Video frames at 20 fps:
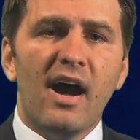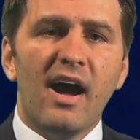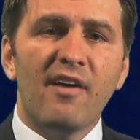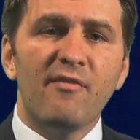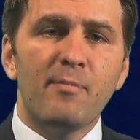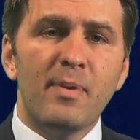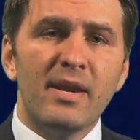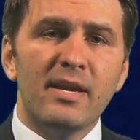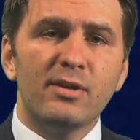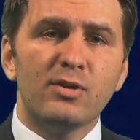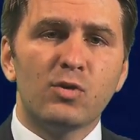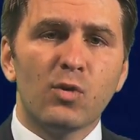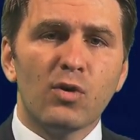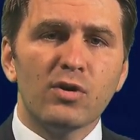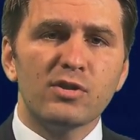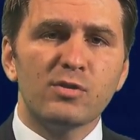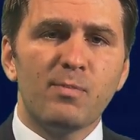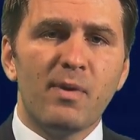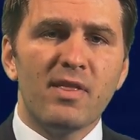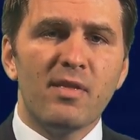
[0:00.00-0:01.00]
I've been
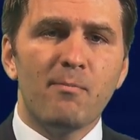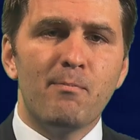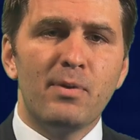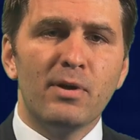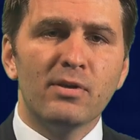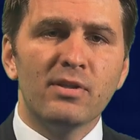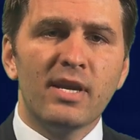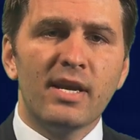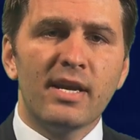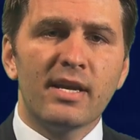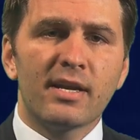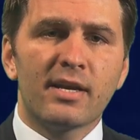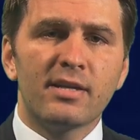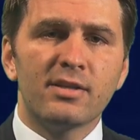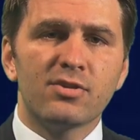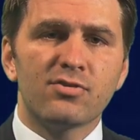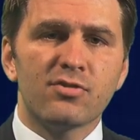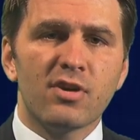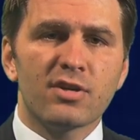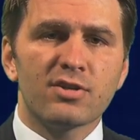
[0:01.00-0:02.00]
endorsed by the Building and
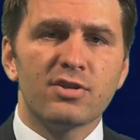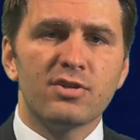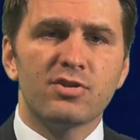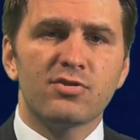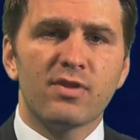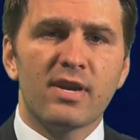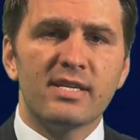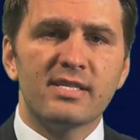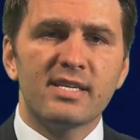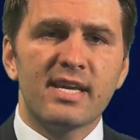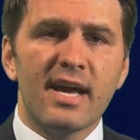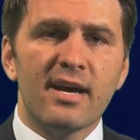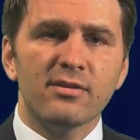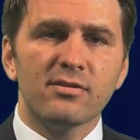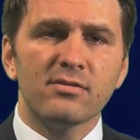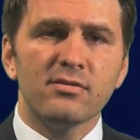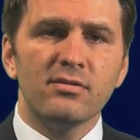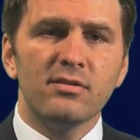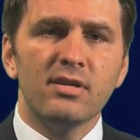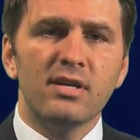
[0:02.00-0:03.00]
Construction Trades
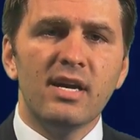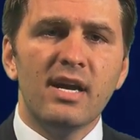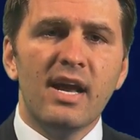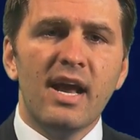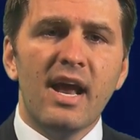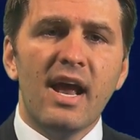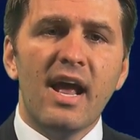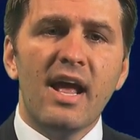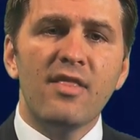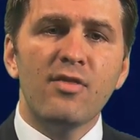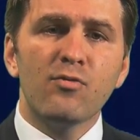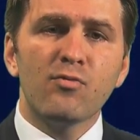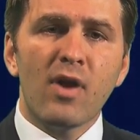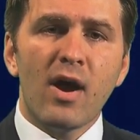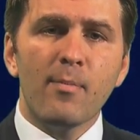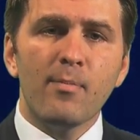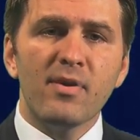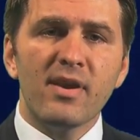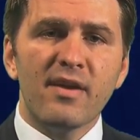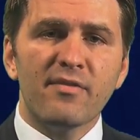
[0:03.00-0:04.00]
Council and the
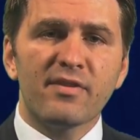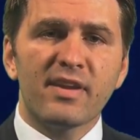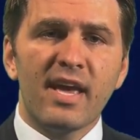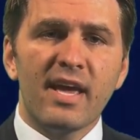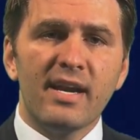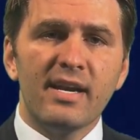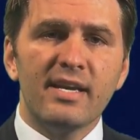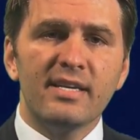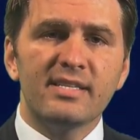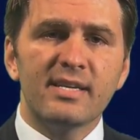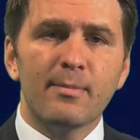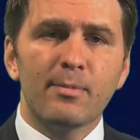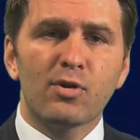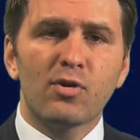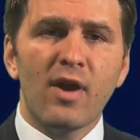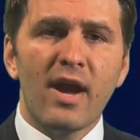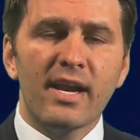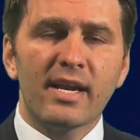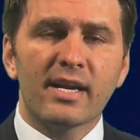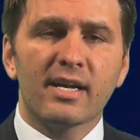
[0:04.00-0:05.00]
Robert F. Kennedy
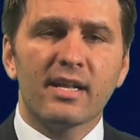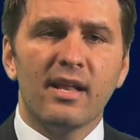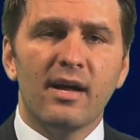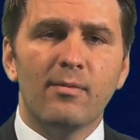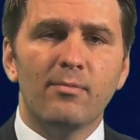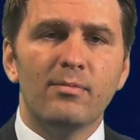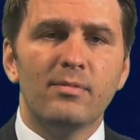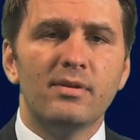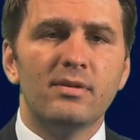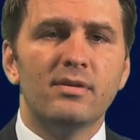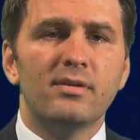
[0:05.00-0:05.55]
Democratic Club.